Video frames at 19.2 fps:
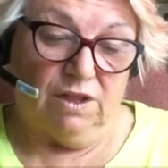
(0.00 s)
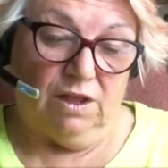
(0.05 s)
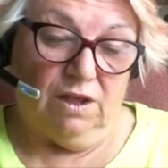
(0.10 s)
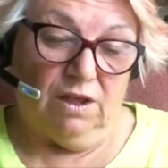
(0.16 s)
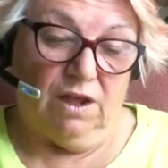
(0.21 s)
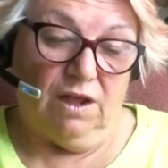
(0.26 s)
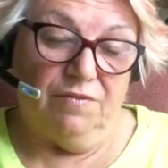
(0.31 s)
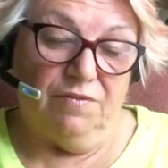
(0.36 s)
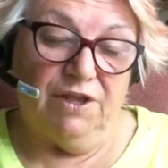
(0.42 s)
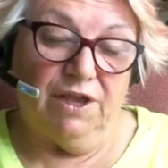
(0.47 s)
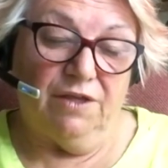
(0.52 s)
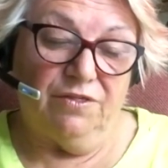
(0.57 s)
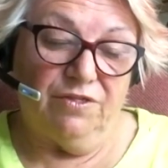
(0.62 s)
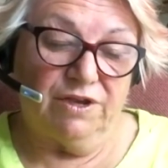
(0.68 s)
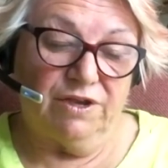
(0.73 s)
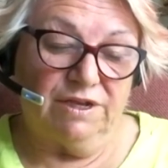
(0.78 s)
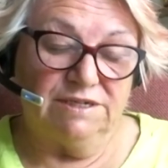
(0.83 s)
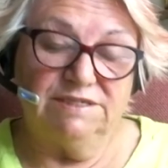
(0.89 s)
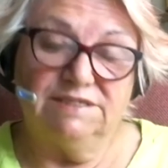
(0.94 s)
And the other
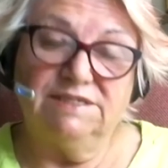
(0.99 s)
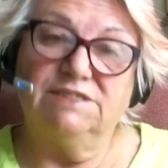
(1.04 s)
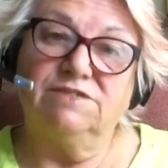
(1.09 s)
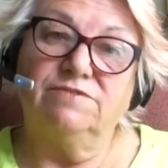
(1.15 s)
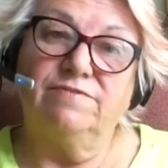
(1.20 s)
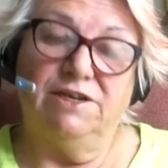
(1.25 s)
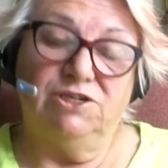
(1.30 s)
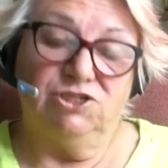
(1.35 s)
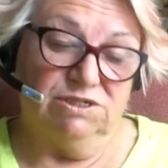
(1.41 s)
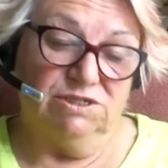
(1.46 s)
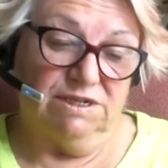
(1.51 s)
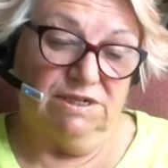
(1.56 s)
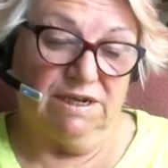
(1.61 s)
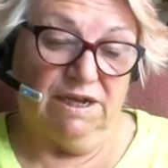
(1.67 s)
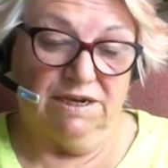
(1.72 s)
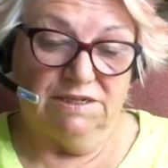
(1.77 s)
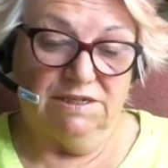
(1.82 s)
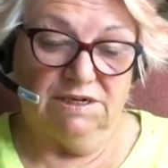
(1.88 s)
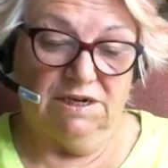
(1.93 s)
considerations that
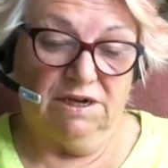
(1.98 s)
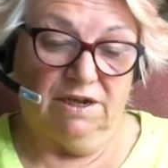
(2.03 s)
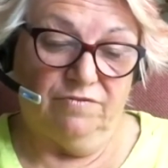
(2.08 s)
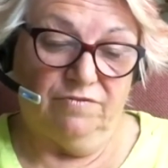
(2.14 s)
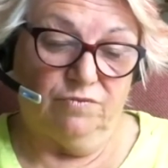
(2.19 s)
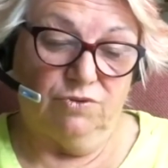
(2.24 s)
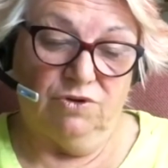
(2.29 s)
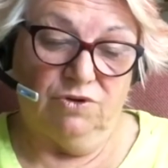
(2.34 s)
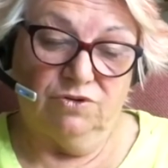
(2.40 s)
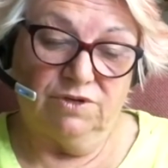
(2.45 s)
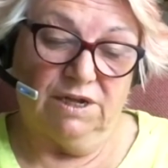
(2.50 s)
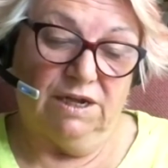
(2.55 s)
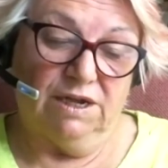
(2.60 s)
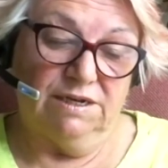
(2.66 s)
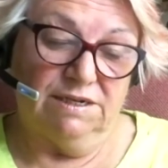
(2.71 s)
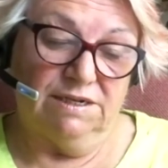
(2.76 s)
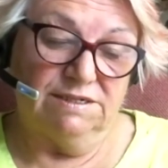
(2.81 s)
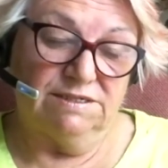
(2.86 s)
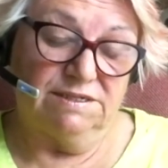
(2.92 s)
Canada Life will look at
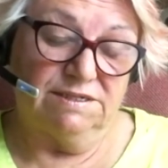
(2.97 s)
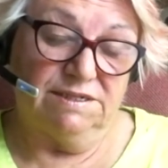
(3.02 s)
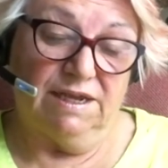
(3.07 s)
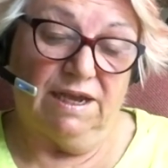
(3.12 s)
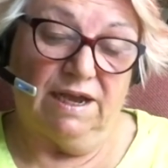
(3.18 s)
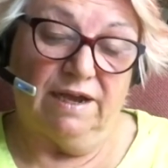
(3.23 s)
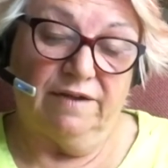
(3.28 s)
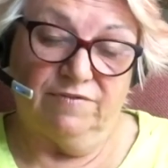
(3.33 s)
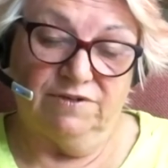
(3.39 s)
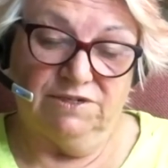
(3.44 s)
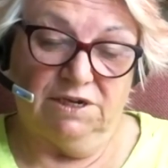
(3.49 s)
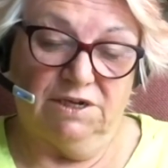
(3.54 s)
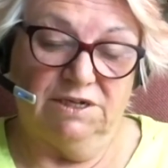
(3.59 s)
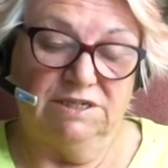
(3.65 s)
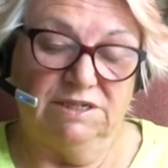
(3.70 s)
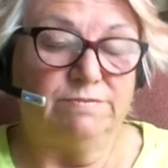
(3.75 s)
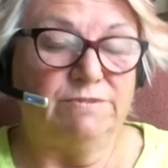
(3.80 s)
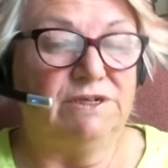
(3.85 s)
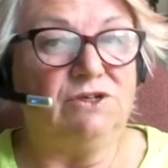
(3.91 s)
is the
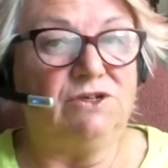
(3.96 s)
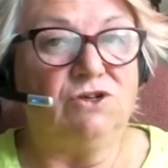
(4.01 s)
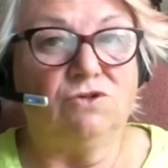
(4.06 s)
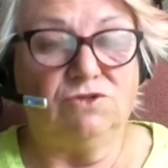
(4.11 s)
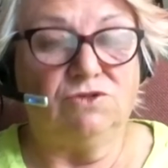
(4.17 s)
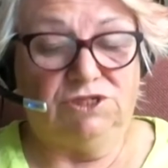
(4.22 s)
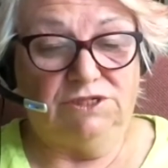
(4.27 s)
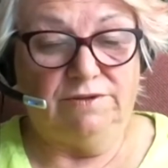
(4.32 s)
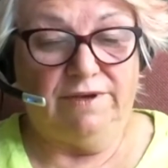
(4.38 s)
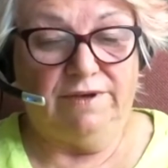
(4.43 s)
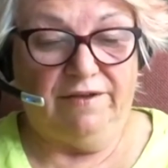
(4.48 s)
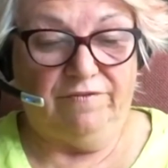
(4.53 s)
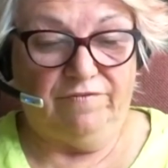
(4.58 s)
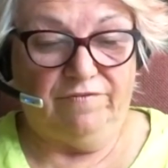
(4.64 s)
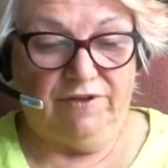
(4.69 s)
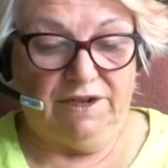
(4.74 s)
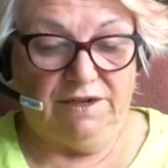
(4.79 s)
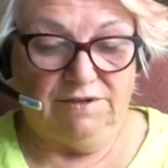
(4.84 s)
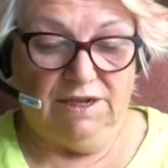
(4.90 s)
advertisement, not too
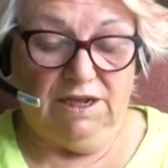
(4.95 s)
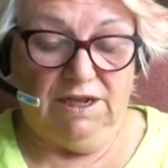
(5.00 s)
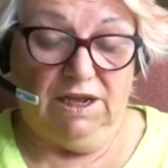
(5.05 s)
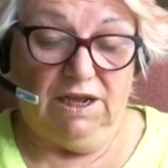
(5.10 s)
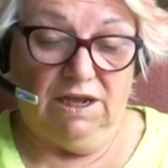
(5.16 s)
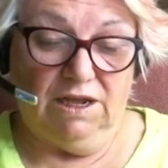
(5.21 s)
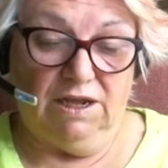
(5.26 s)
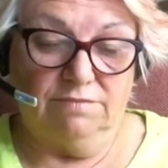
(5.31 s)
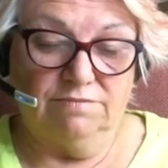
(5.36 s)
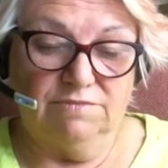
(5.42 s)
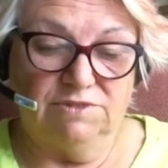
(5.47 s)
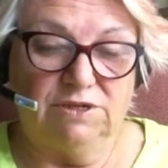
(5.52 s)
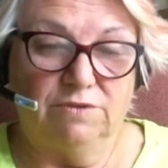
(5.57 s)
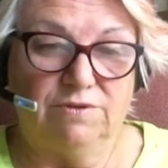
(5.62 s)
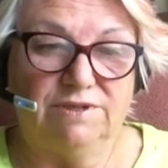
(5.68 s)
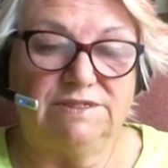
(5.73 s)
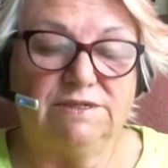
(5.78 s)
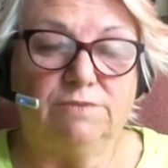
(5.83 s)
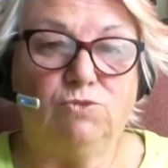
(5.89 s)
heavy. So
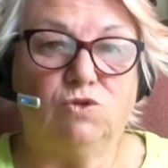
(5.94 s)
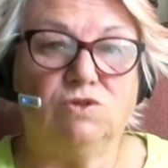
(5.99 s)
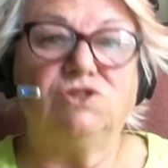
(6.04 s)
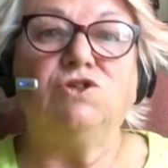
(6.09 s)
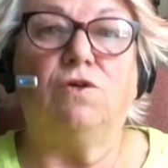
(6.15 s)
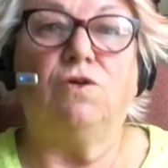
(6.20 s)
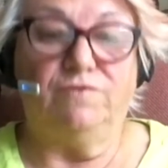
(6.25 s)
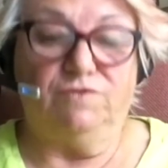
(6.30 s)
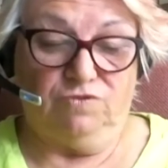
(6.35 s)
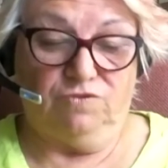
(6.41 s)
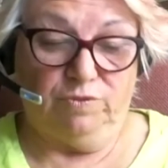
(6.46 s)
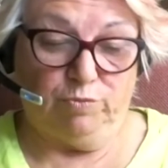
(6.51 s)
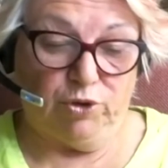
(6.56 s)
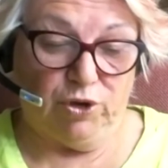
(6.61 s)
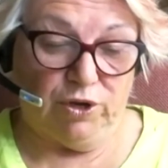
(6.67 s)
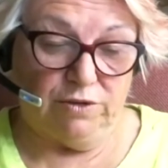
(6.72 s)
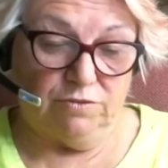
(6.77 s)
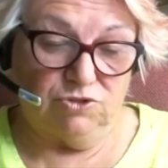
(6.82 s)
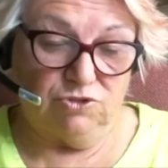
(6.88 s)
it's a more softer
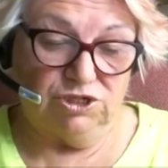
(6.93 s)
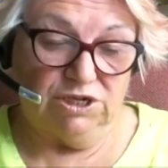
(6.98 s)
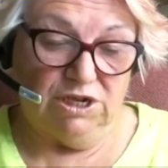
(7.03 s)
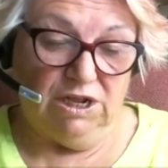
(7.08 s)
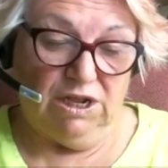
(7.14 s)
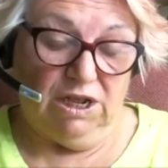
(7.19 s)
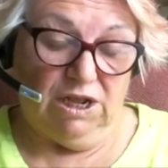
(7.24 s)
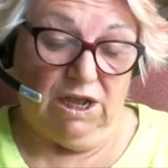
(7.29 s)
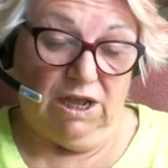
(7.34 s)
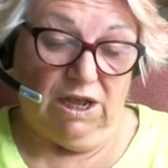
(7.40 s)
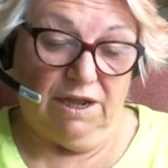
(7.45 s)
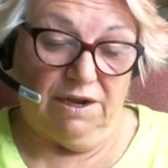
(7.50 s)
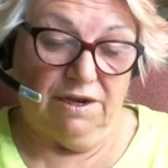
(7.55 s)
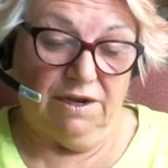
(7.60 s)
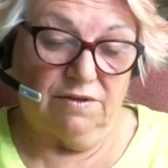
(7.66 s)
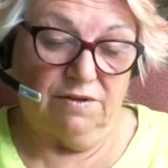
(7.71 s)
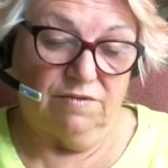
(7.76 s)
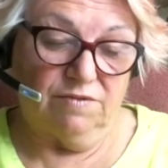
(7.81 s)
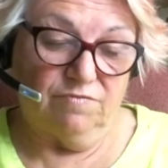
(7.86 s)
approach. And
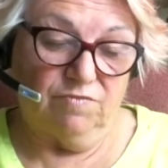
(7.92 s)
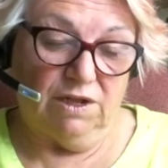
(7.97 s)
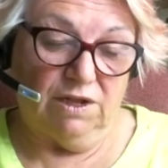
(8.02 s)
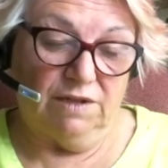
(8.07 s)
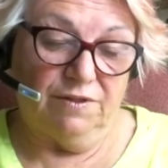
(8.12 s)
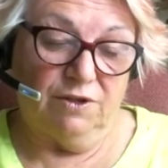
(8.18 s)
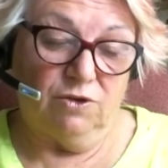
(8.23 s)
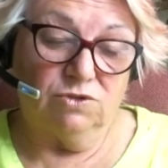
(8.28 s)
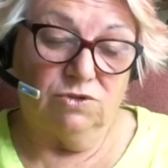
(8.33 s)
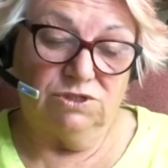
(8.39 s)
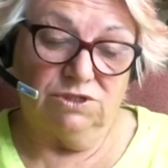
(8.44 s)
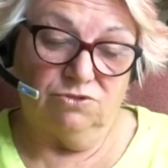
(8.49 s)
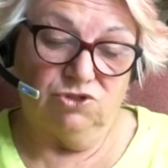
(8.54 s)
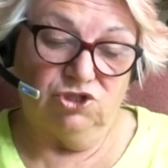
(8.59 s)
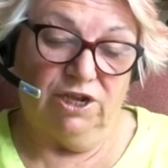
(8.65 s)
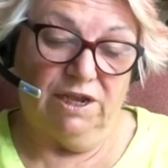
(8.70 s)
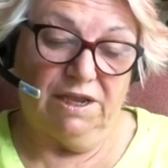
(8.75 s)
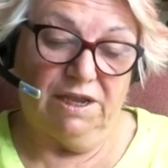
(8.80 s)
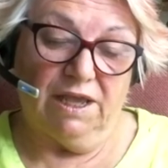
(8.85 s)
they also
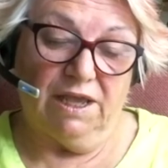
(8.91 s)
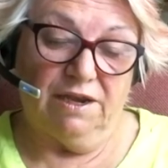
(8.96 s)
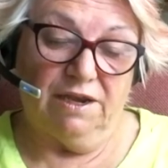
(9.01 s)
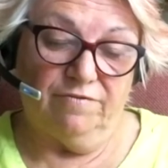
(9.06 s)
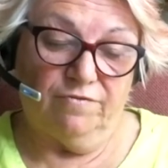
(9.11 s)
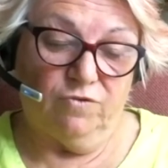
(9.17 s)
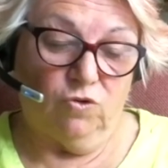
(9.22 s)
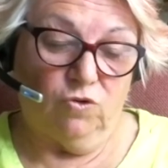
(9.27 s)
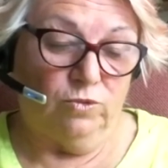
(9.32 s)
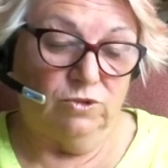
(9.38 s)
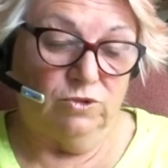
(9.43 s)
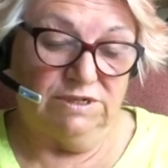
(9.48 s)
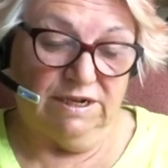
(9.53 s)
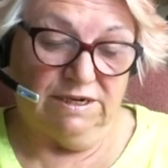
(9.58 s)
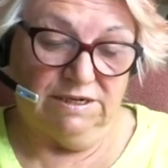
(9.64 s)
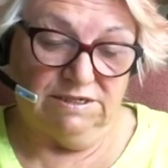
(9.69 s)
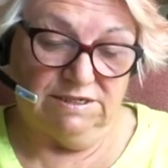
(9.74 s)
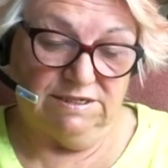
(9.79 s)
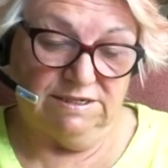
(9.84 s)
check any formal
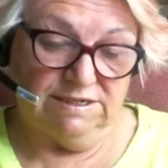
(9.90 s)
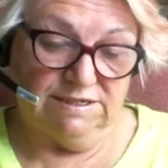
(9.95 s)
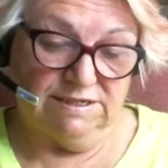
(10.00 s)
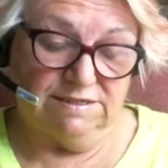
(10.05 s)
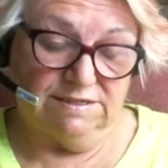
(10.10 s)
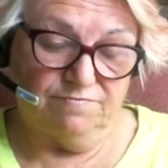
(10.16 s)
tenancies.